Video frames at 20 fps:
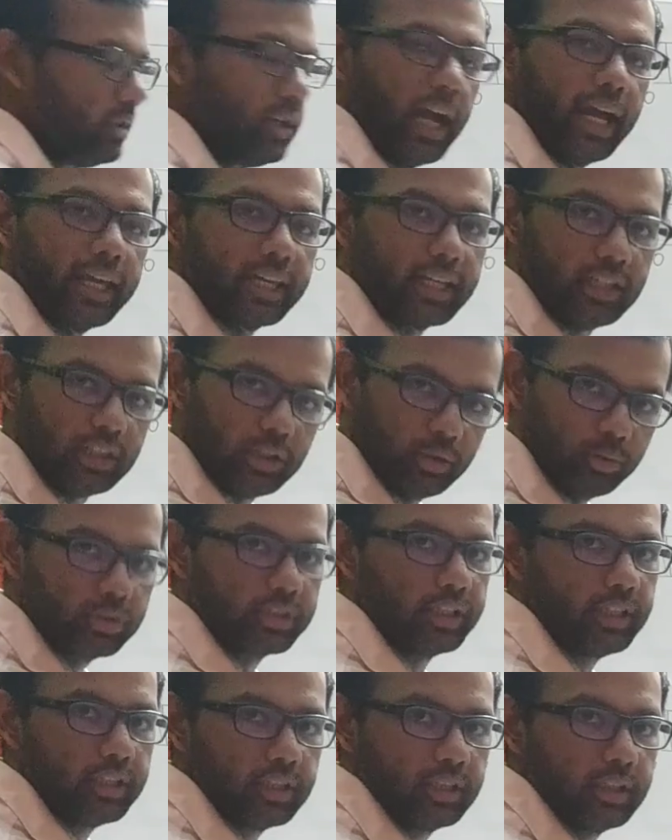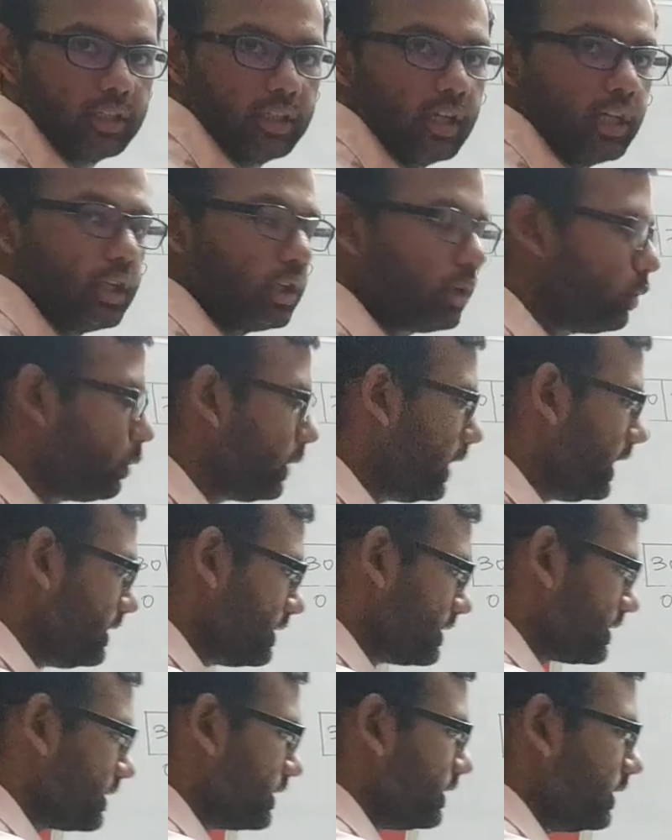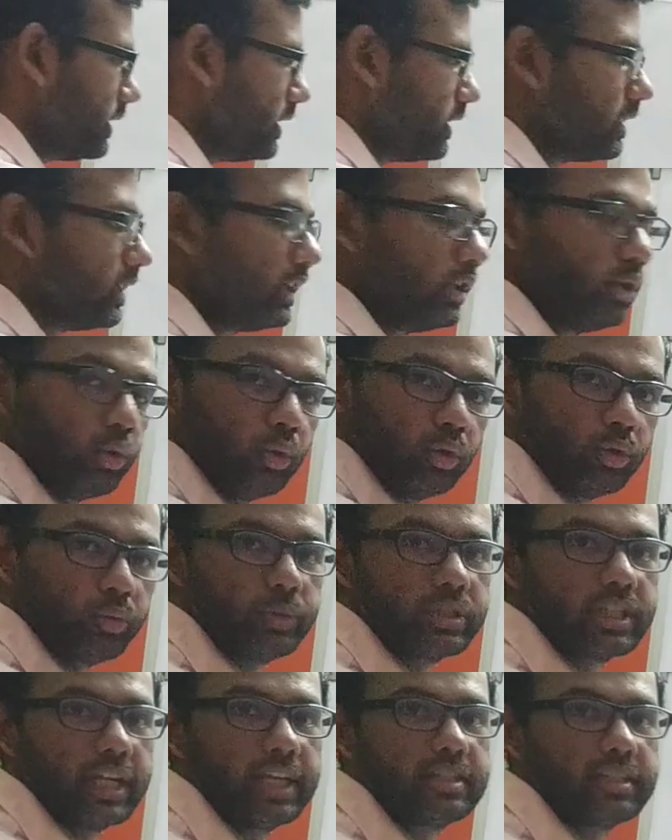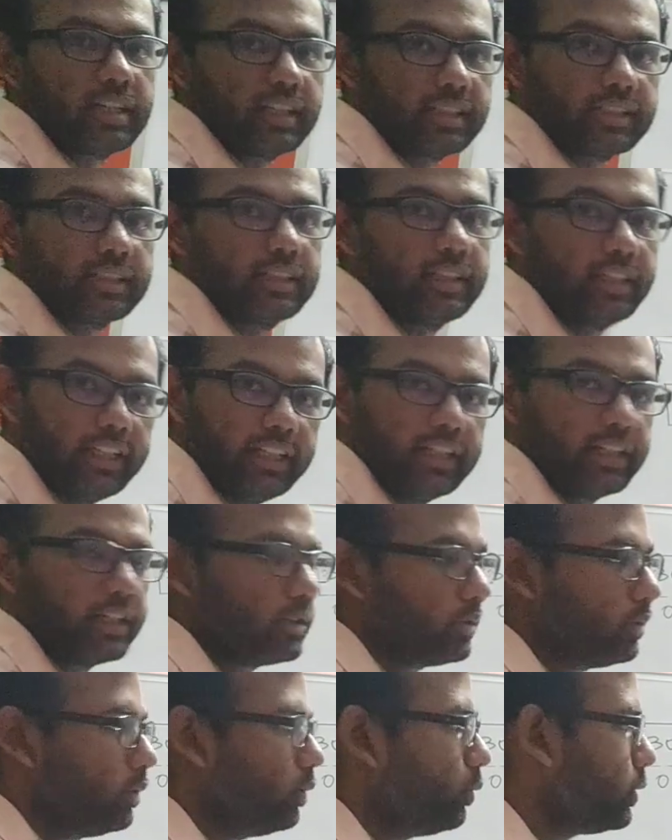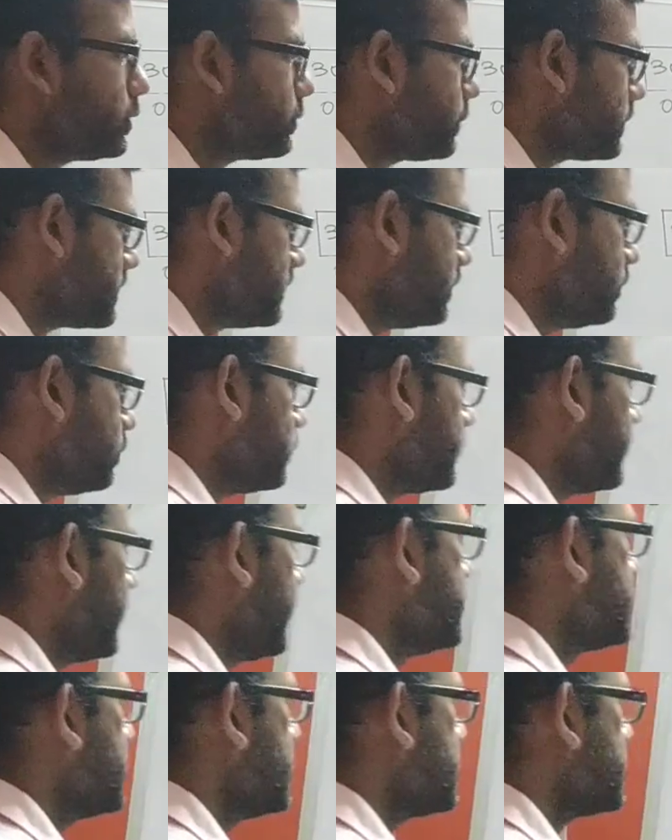I can use it to insert the node which I just deleted. Which was the node that I just